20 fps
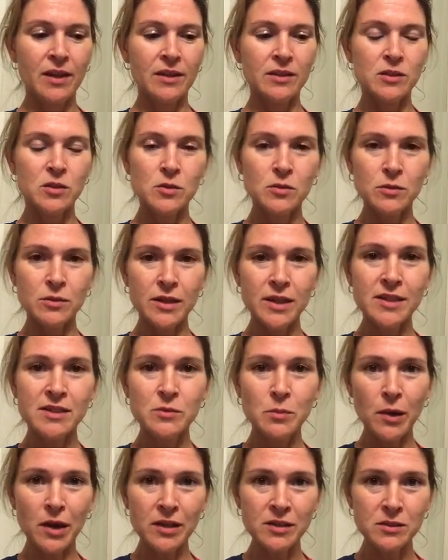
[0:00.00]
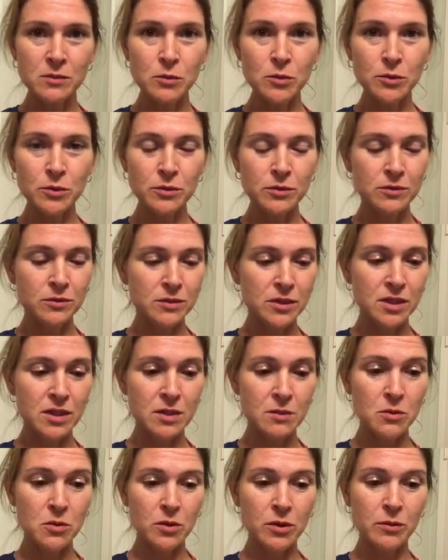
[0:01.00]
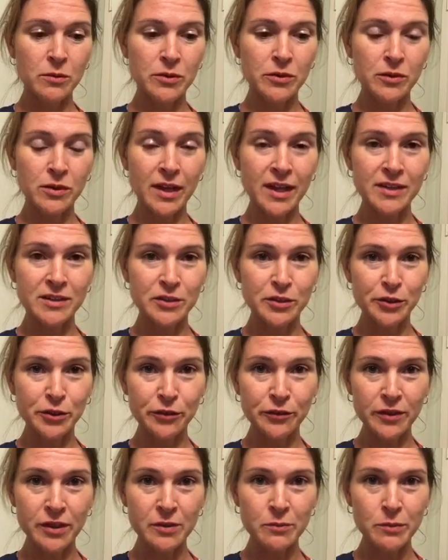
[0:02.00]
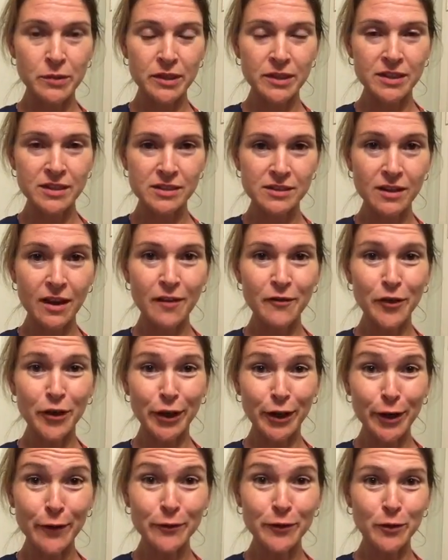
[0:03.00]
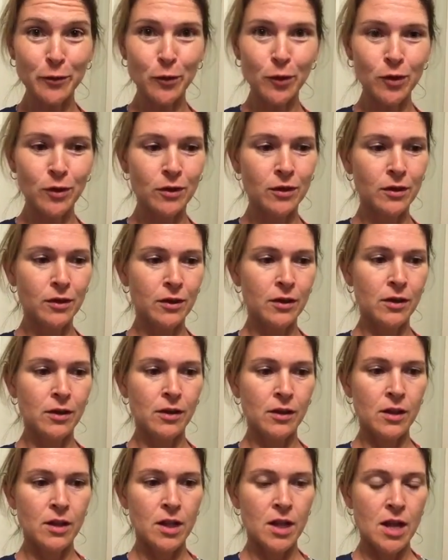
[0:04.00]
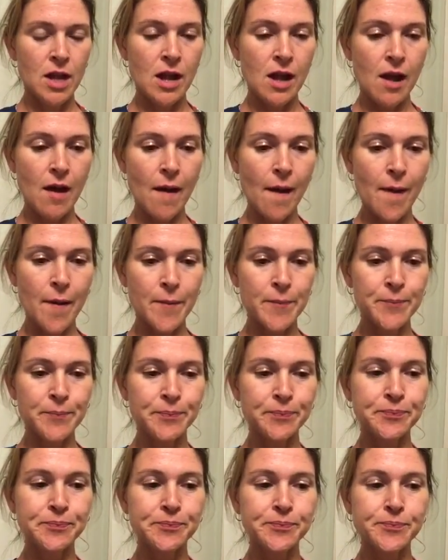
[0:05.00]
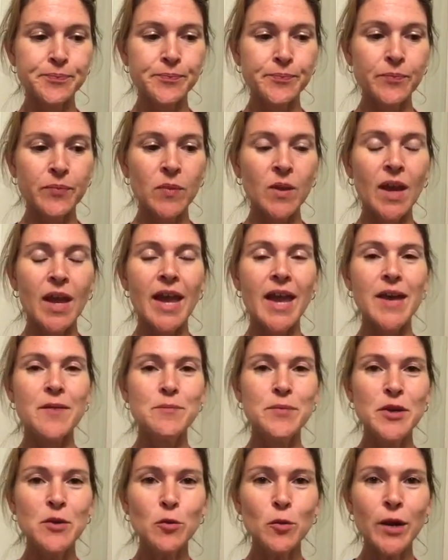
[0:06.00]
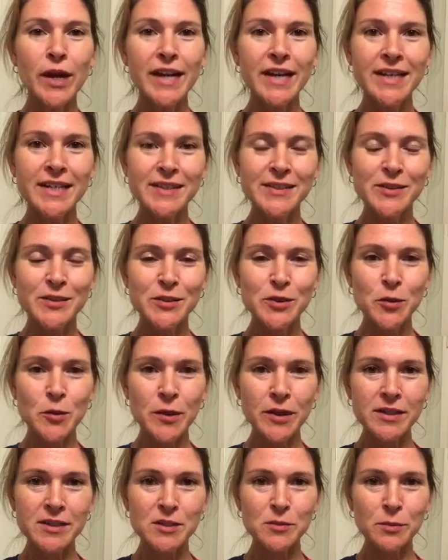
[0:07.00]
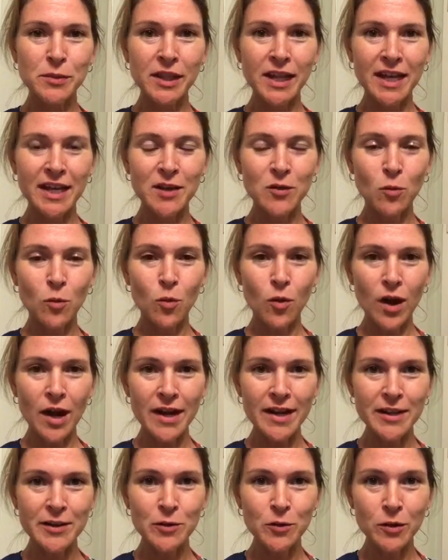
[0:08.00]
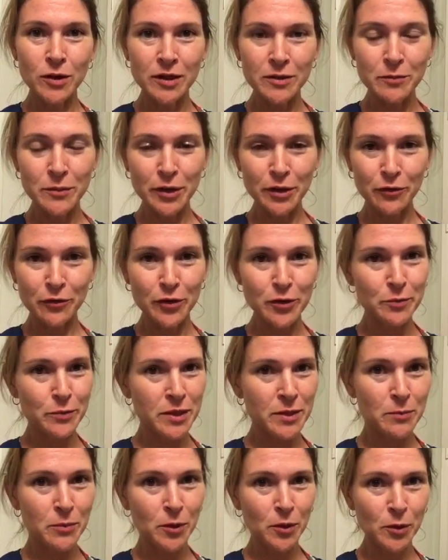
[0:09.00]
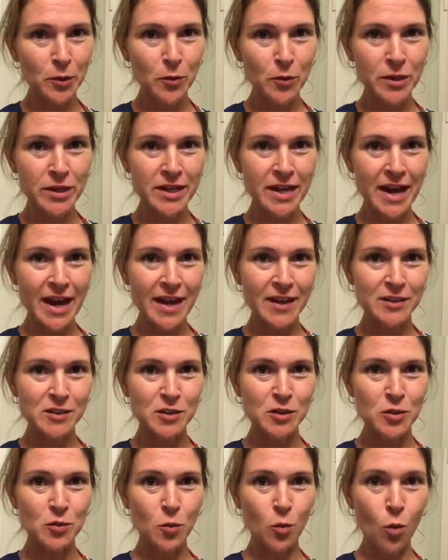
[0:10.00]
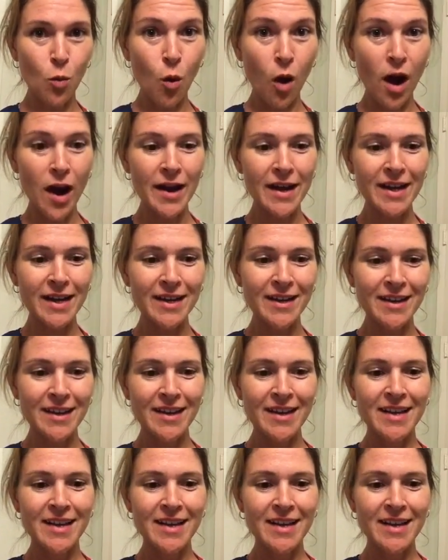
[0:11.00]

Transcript: So it's possible to keep going with glass in your feet, but it's not very comfortable. And be ready to explain why you run barefoot. People are going to ask you why,